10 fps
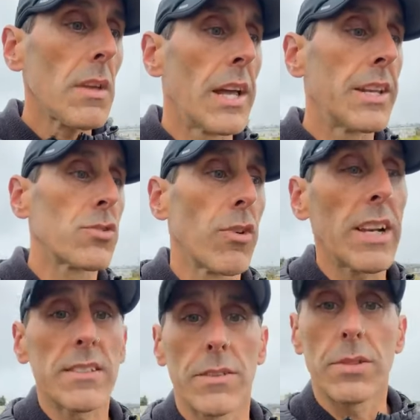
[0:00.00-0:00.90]
And it's
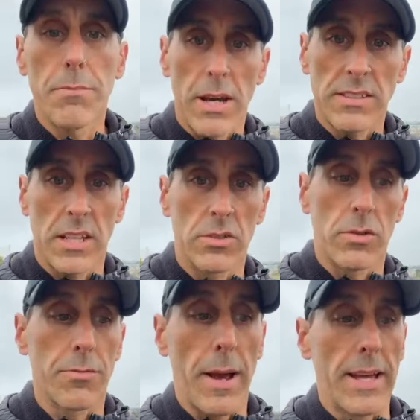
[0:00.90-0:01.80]
relative to my
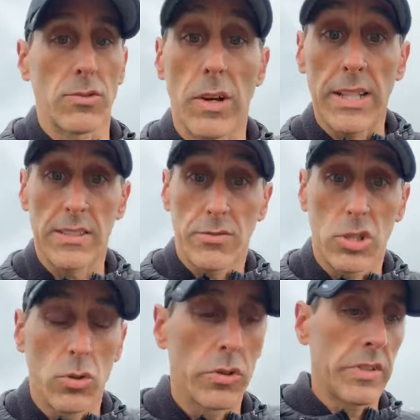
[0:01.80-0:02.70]
center of mass, relative
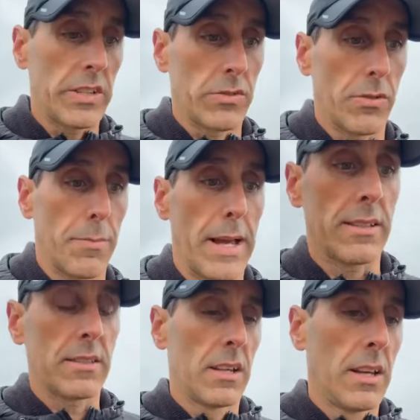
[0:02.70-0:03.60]
to your center of
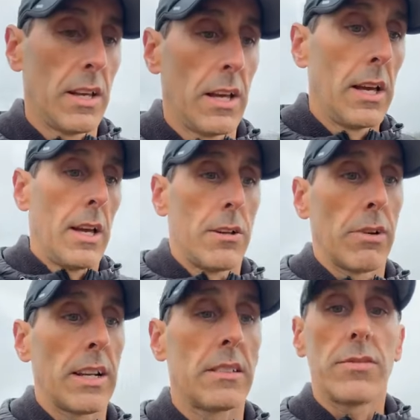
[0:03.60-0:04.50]
mass,
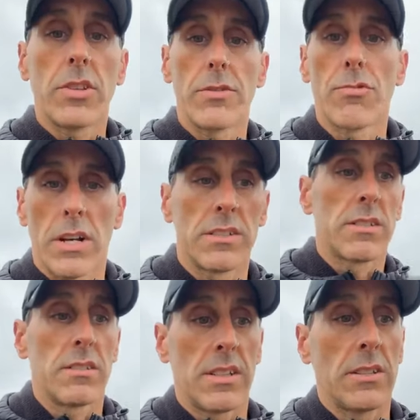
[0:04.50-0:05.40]
relative to the
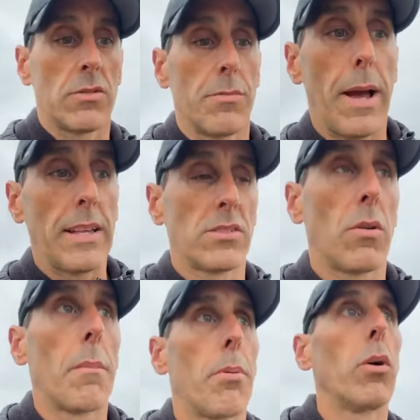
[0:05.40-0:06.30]
runner's center of mass.
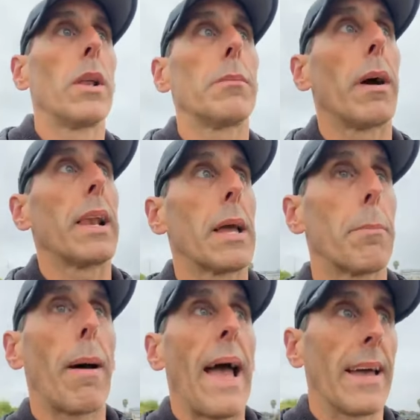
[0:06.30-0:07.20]
So I'm pulling my
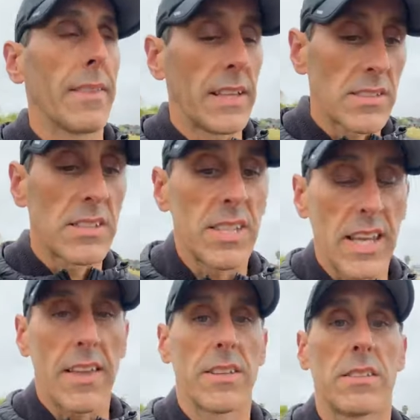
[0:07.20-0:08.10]
leg back. That's the
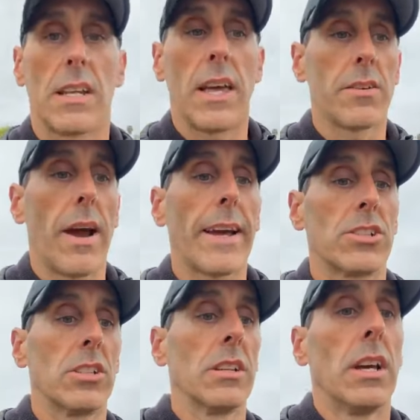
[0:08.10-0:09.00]
together
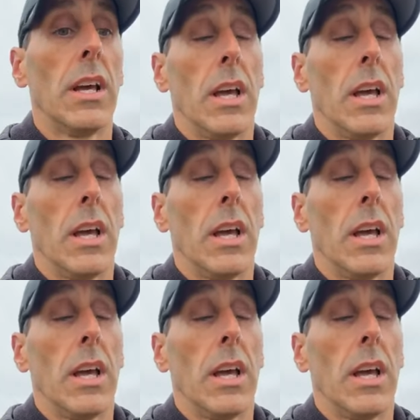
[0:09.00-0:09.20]
action.